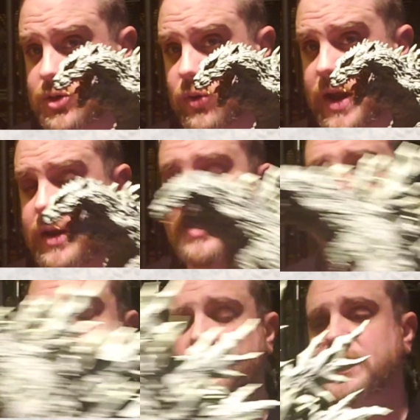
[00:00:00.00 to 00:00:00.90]
great.
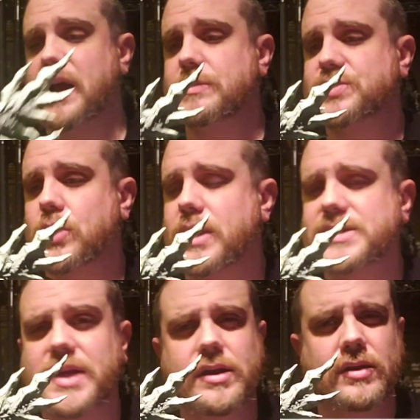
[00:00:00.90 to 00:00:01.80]
There's some times where
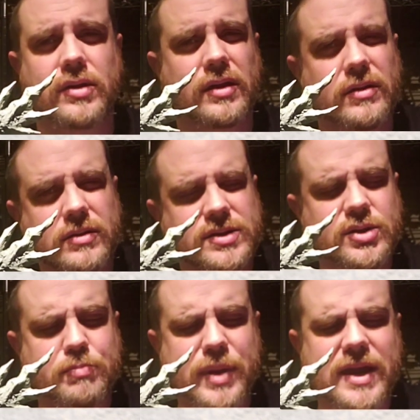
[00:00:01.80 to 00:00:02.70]
his head could look a little
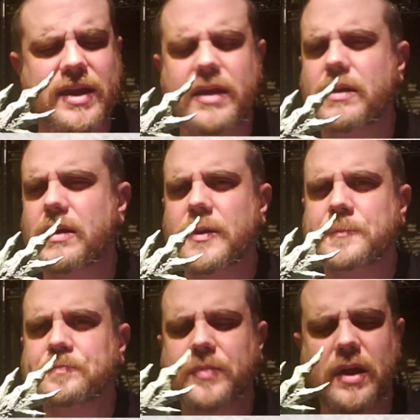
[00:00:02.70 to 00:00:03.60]
too beady,
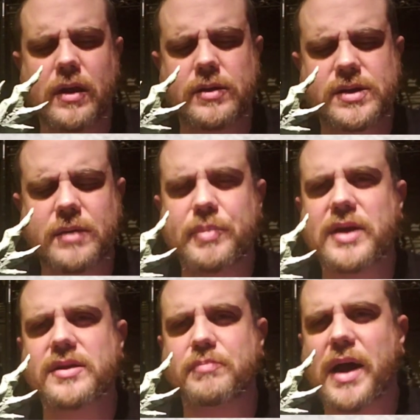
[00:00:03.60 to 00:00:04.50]
compared to the